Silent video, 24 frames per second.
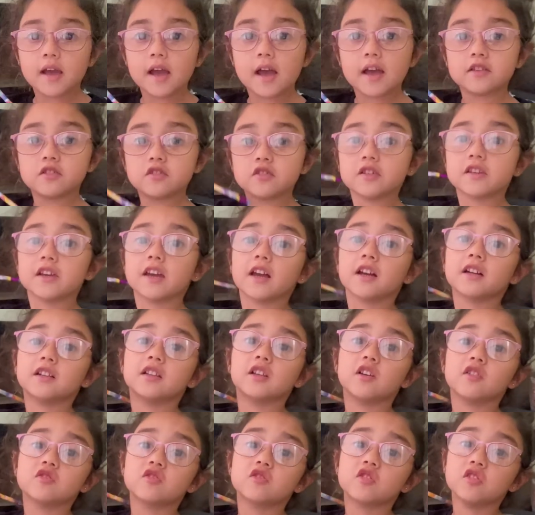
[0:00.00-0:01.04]
As you get
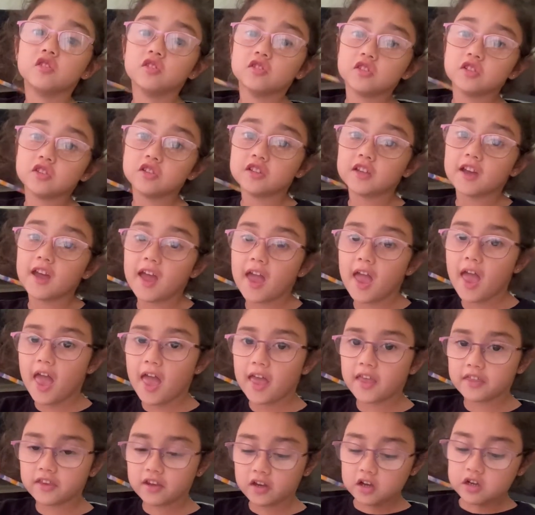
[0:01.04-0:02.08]
closer to the
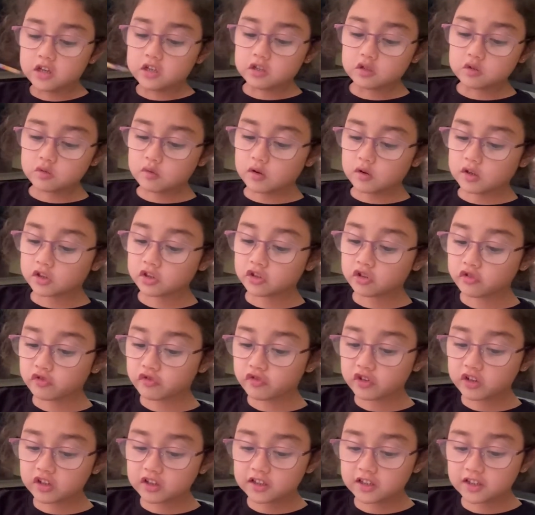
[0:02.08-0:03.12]
end, you want to
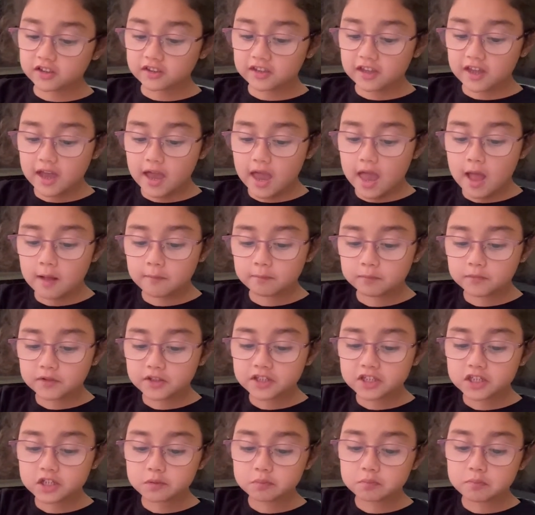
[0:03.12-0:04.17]
fill in the empty
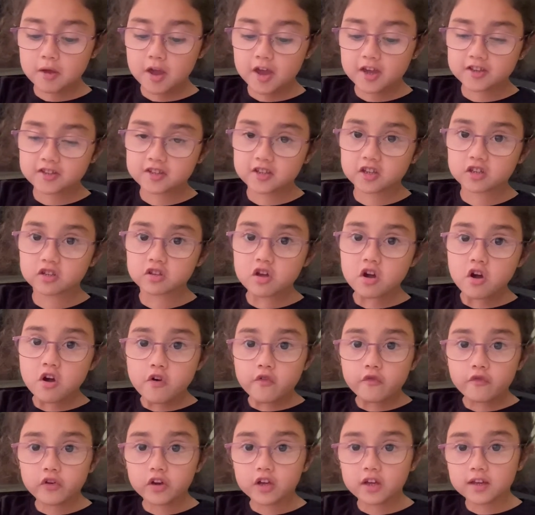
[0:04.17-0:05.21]
spaces,
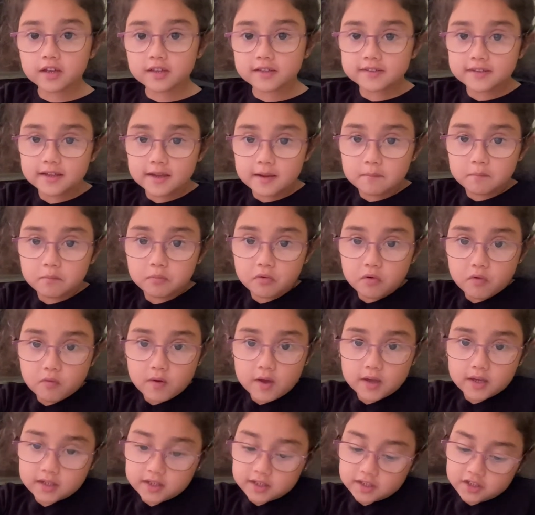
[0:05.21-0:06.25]
for example,
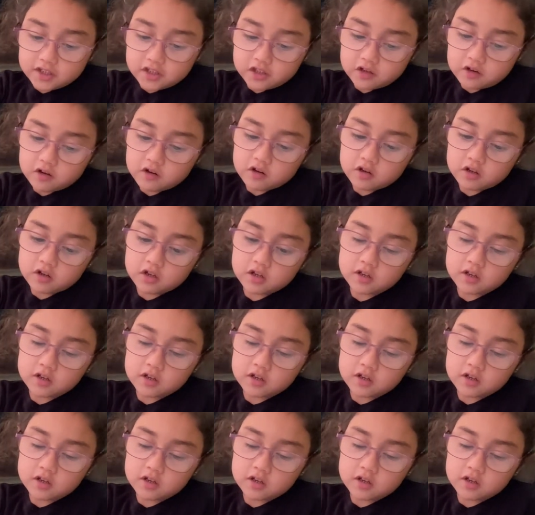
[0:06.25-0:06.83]
right here.